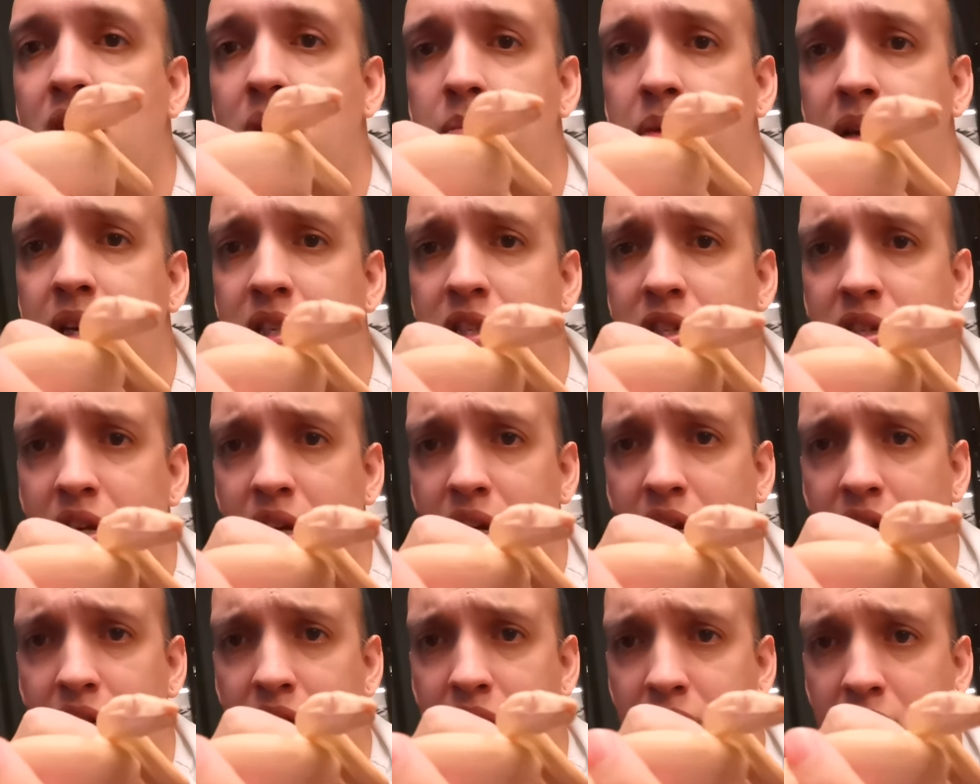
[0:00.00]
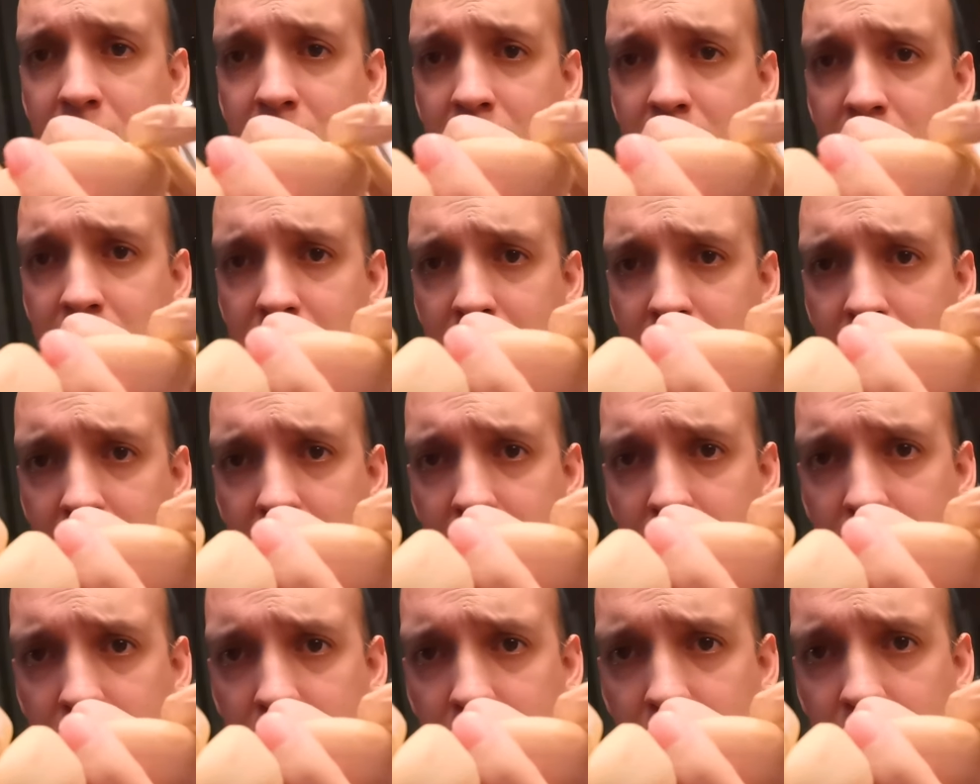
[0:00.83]
keeping snakes
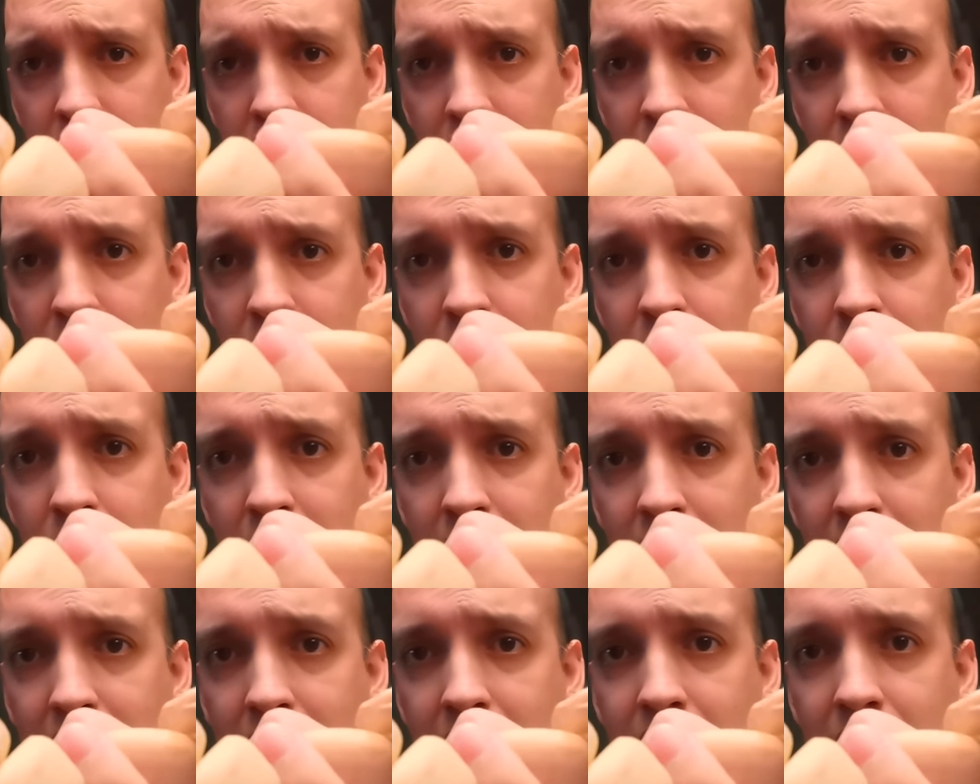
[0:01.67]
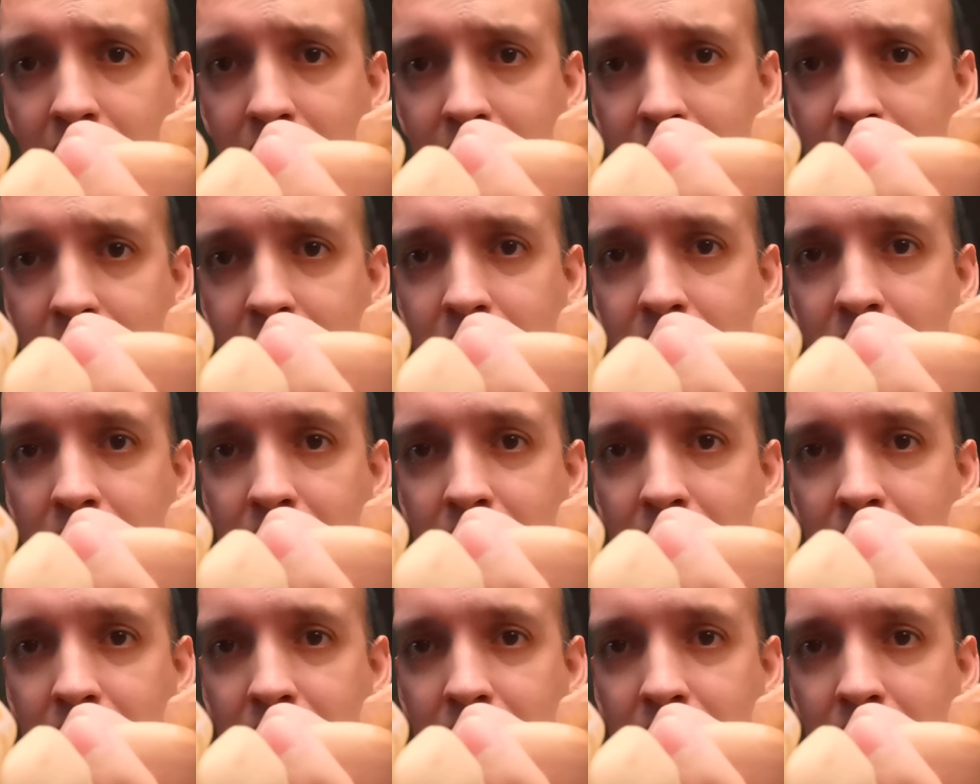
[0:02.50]
is really